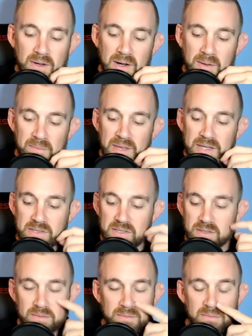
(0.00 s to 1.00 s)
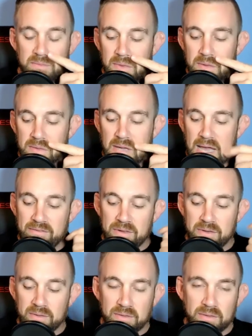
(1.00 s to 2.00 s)
Um, that's
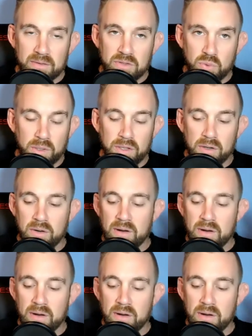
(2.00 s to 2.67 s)
having Twitter,